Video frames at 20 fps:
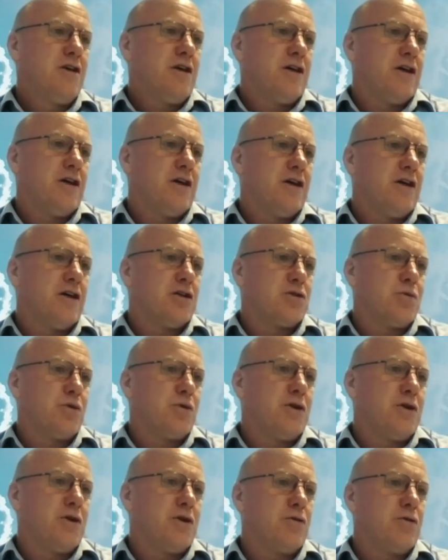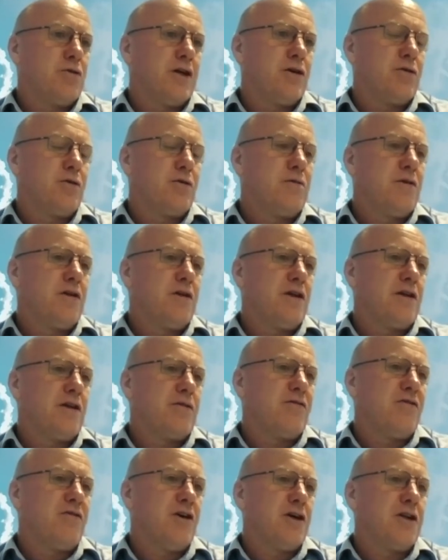uh, as we all know,
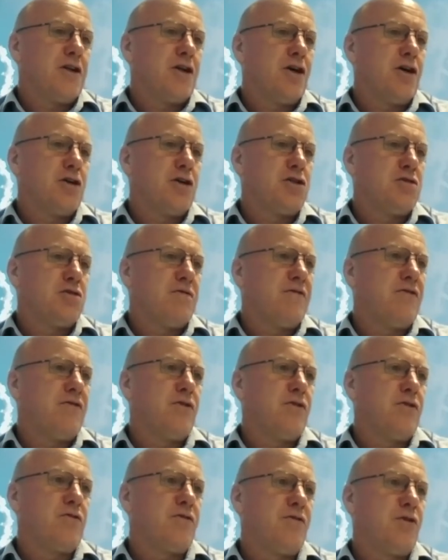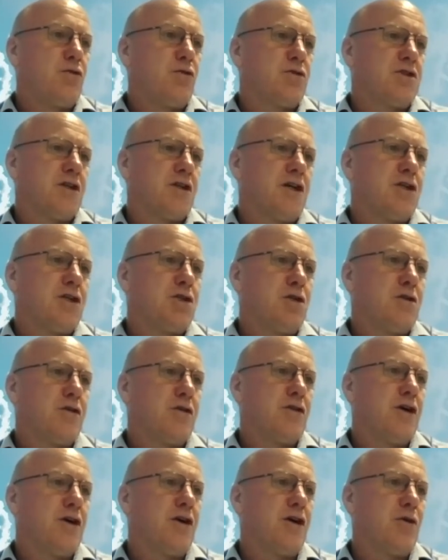finding hydrogen fuel, fuel station
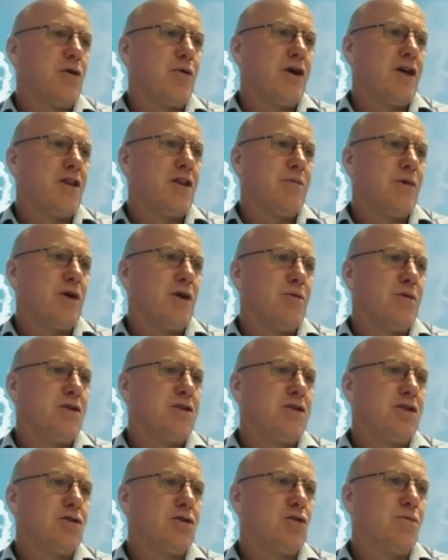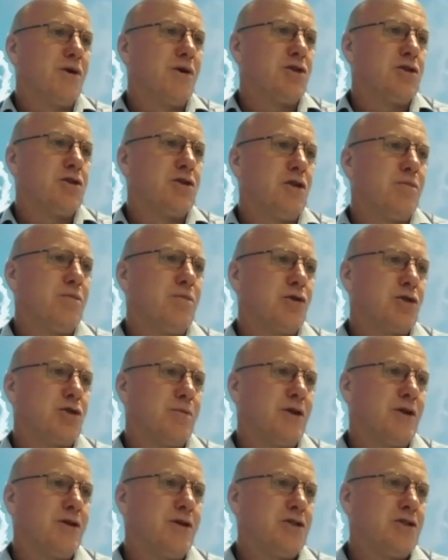on the highway at the moment is almost an
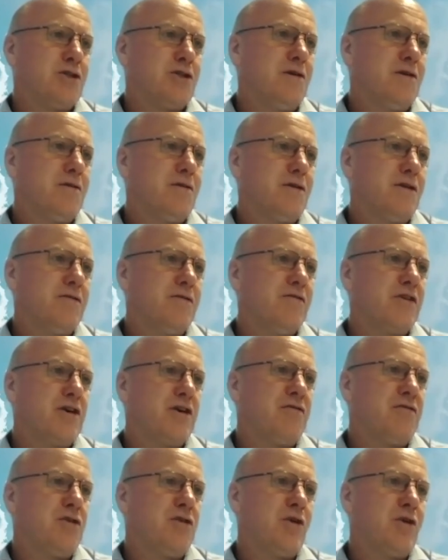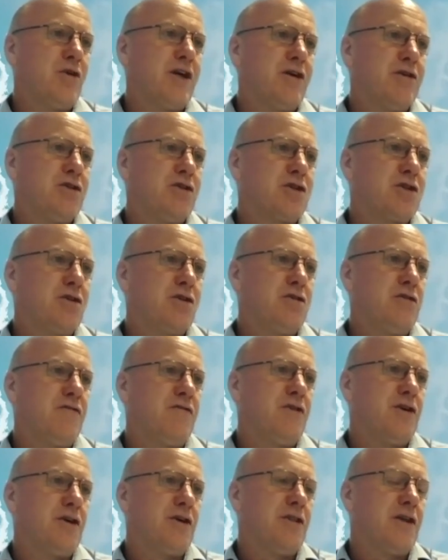impossibility. In very few areas can you
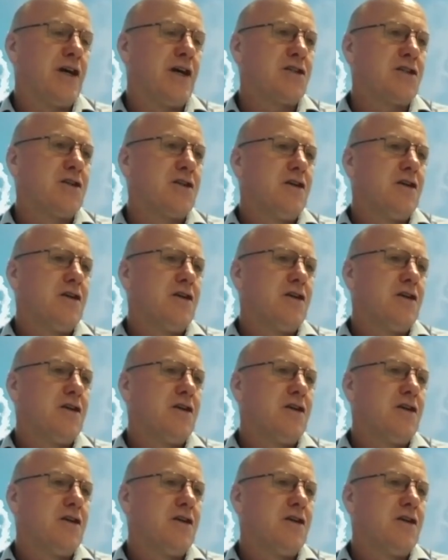find that.